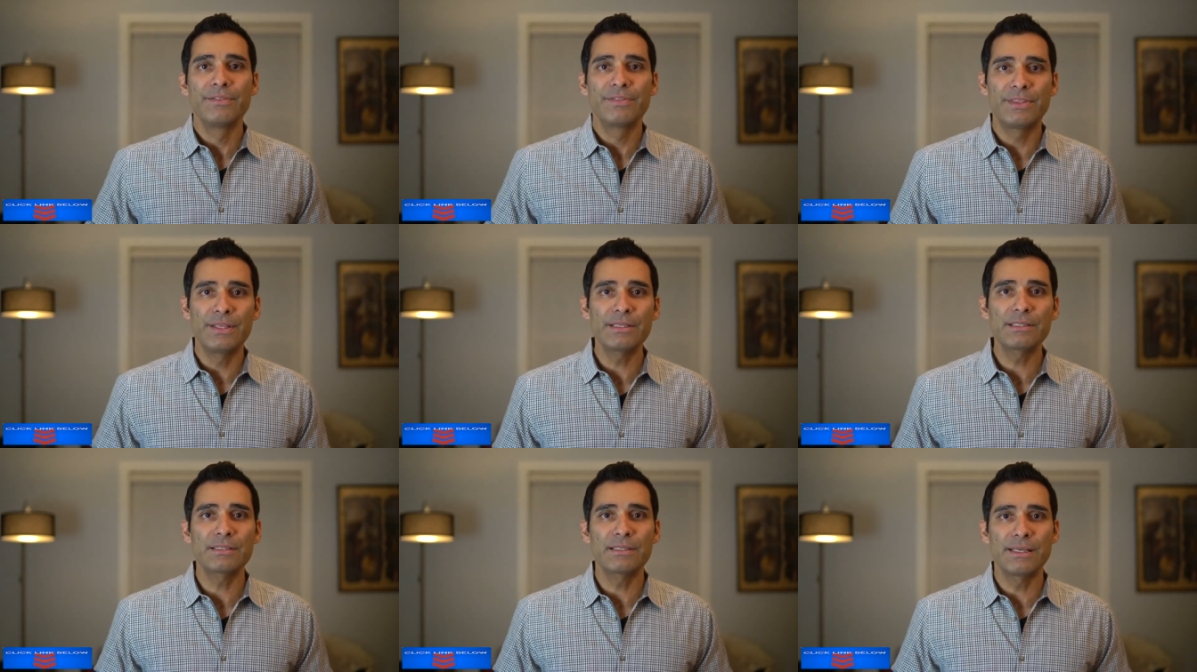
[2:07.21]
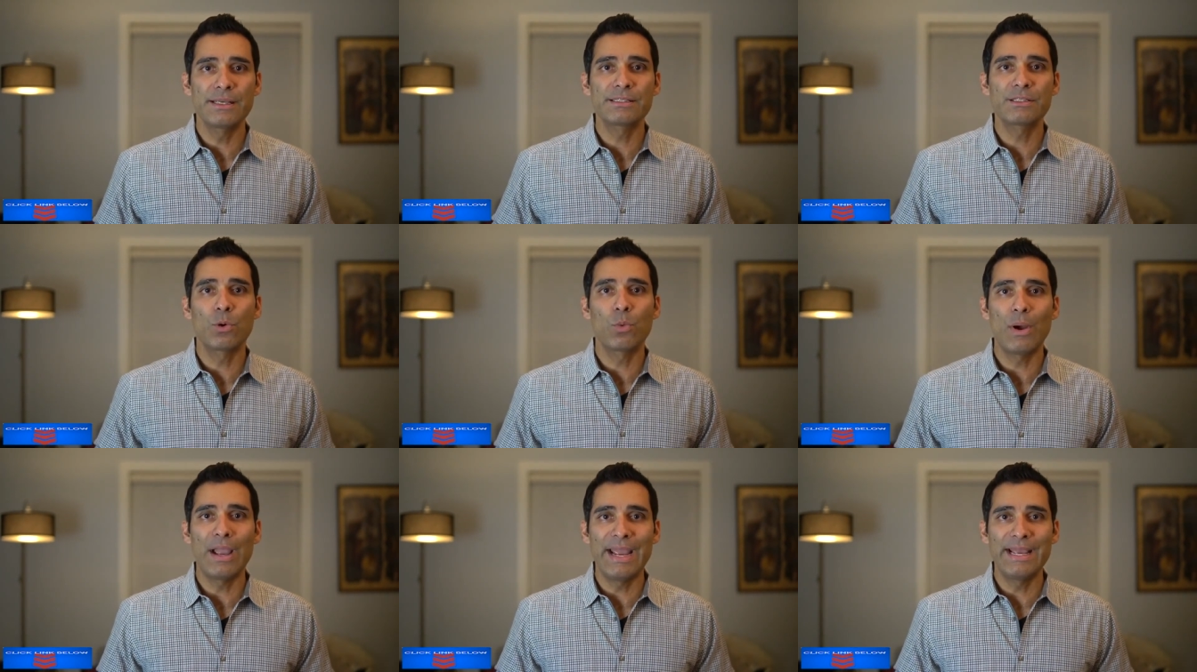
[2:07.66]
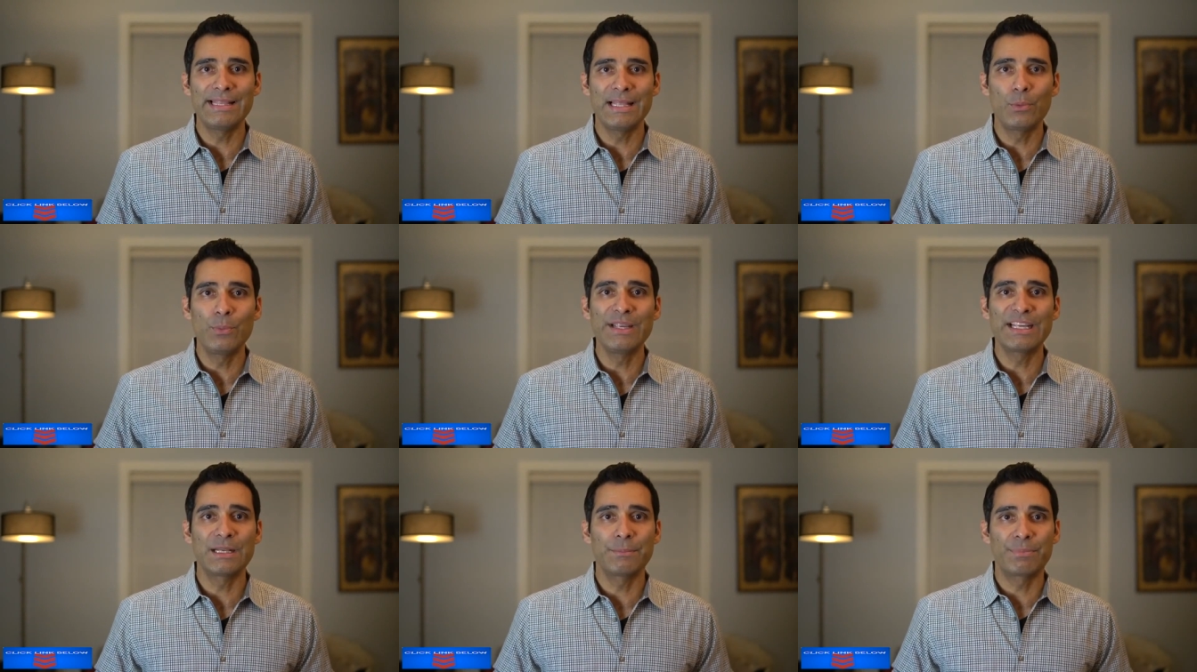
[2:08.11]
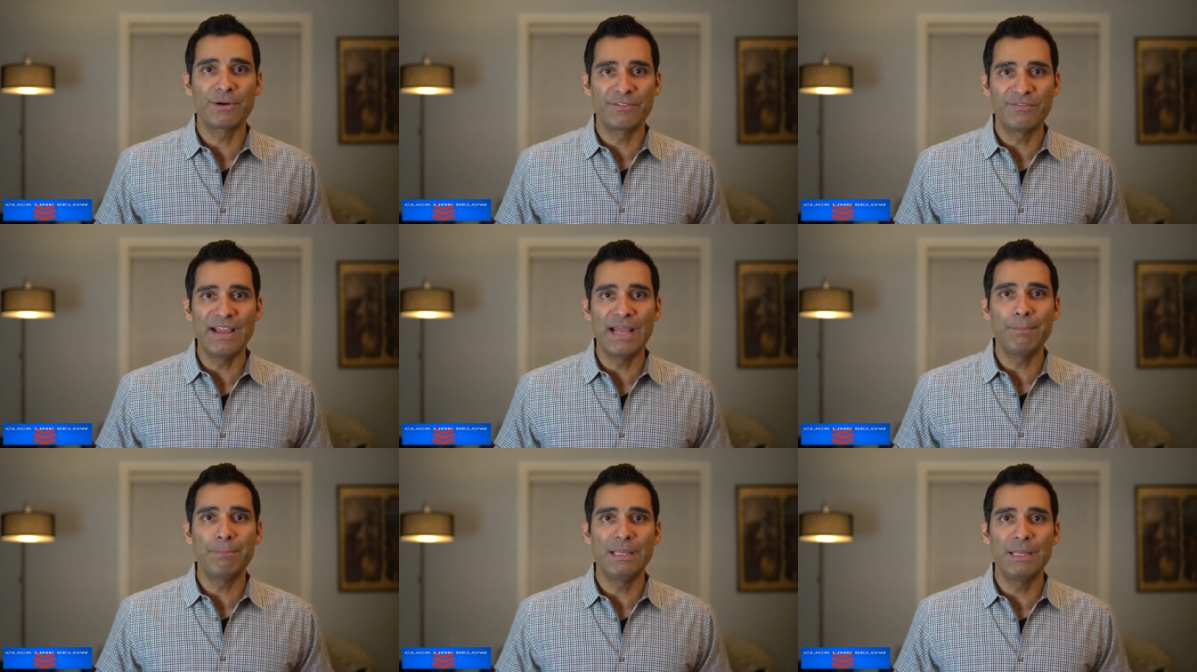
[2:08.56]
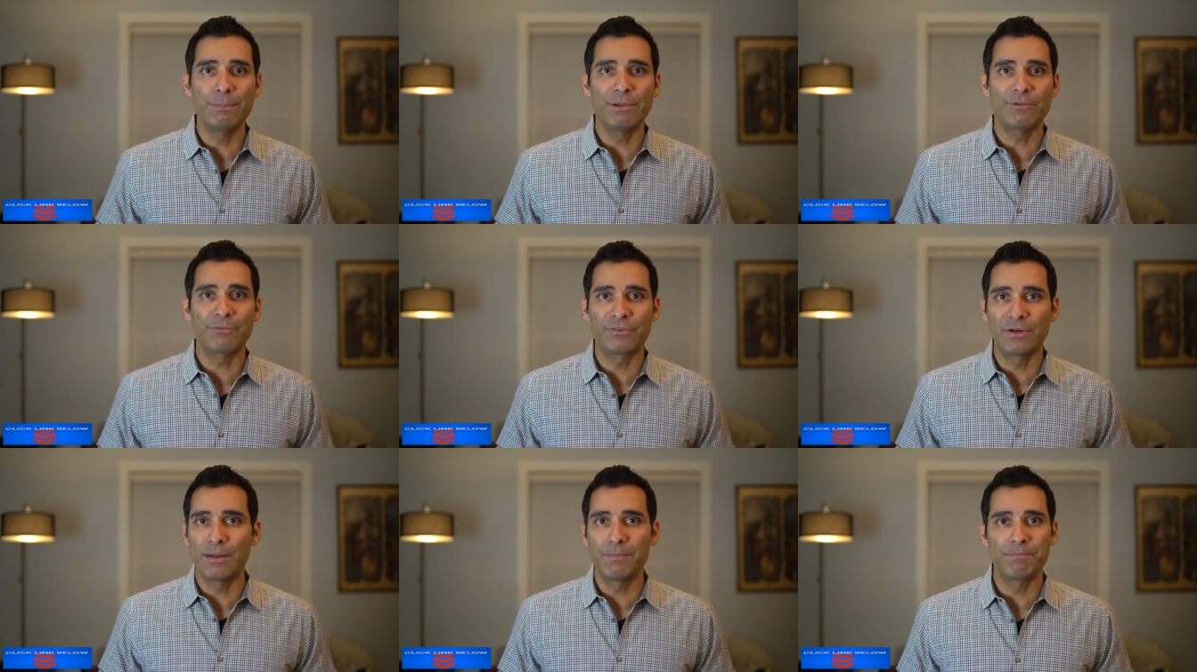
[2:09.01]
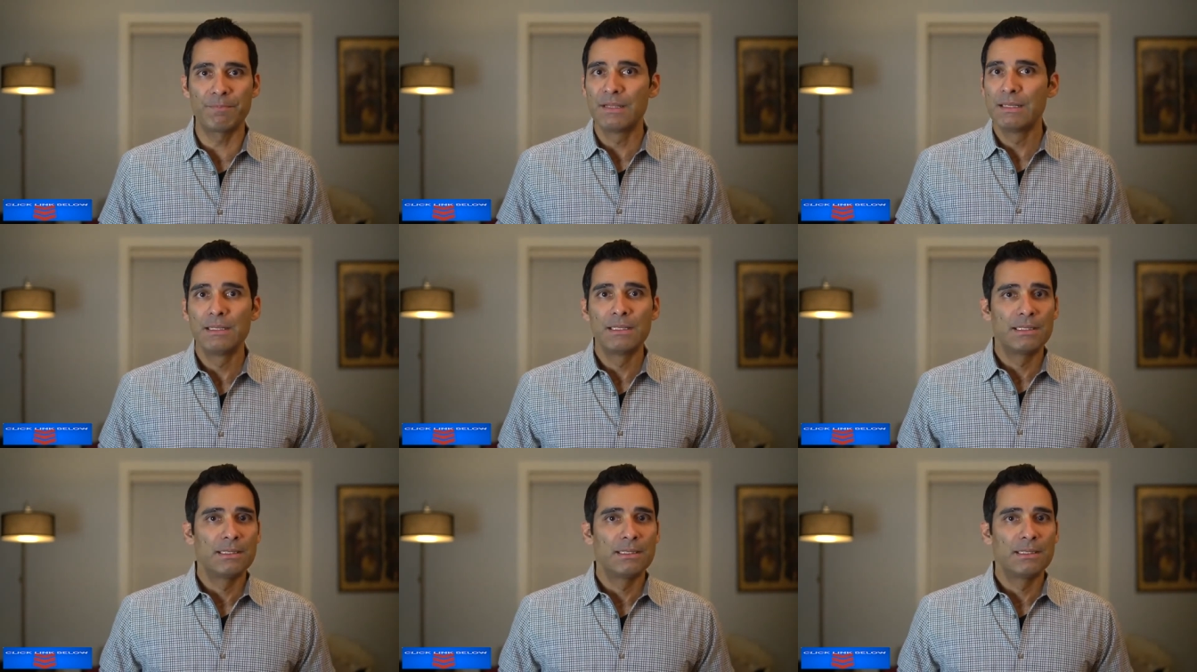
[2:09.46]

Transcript: This is a way that we can prevent people from